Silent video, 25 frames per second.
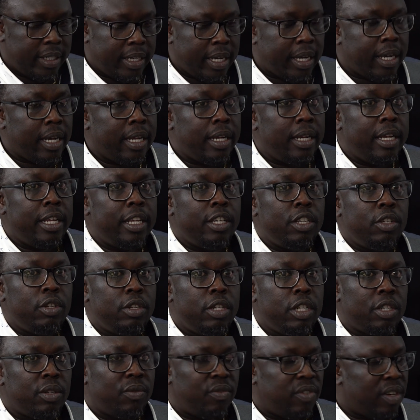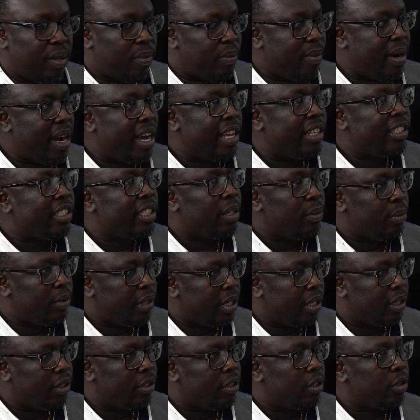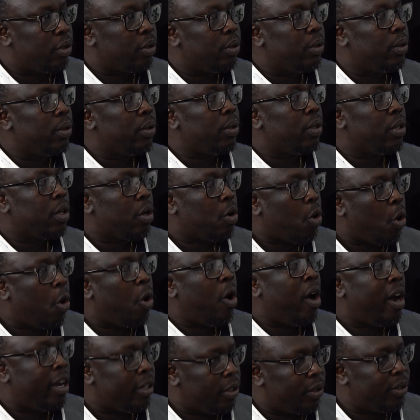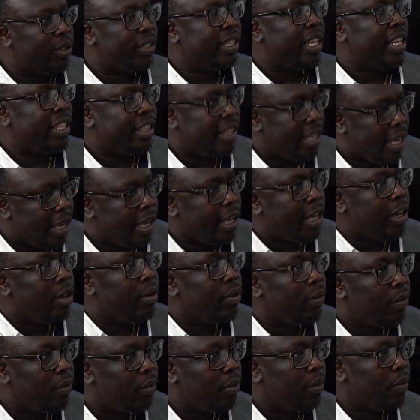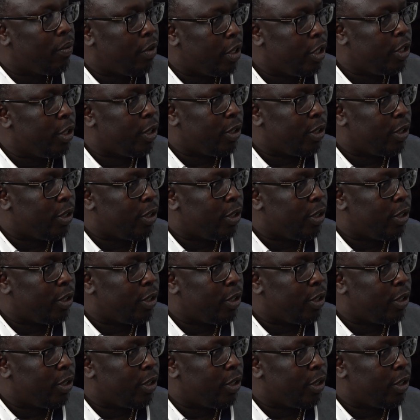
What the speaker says: Secondly, you need to provide something to cohort to say thank you for